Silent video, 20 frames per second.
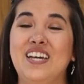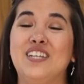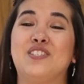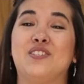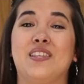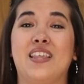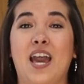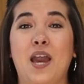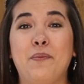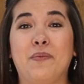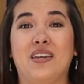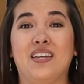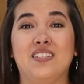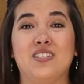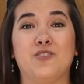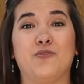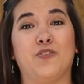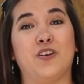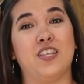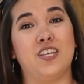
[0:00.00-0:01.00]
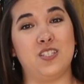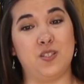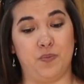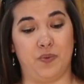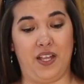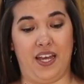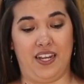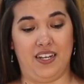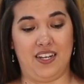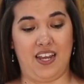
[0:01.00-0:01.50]
So that means for this
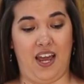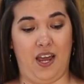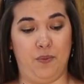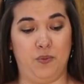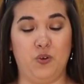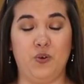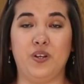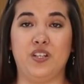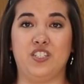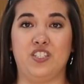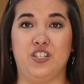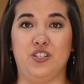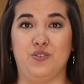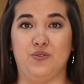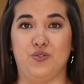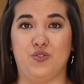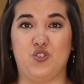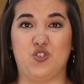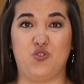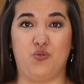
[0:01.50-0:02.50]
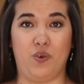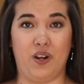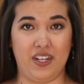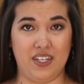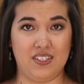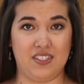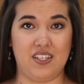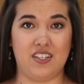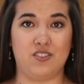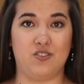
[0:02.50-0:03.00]
blend, I'm going to use
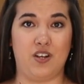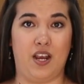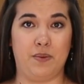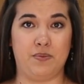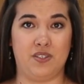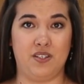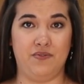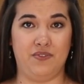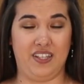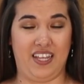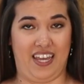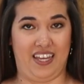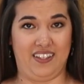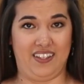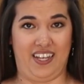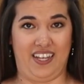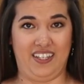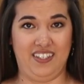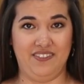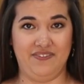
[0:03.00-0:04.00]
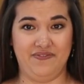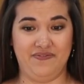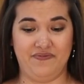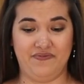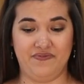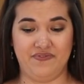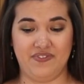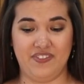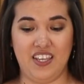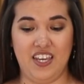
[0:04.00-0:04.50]
26 drops of Ylang Ylang,
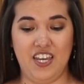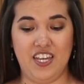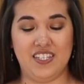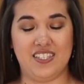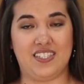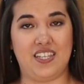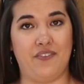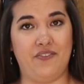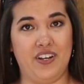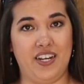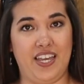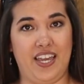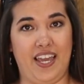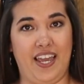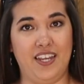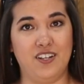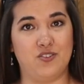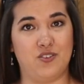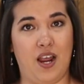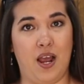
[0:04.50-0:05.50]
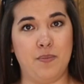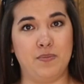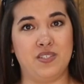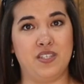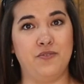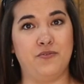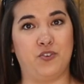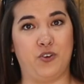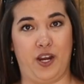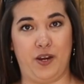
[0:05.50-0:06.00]
78
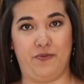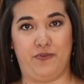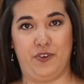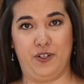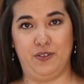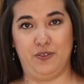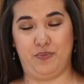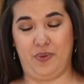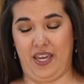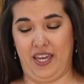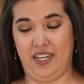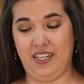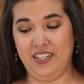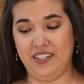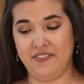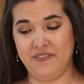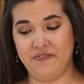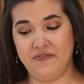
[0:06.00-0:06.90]
drops of Grapefruit Pink,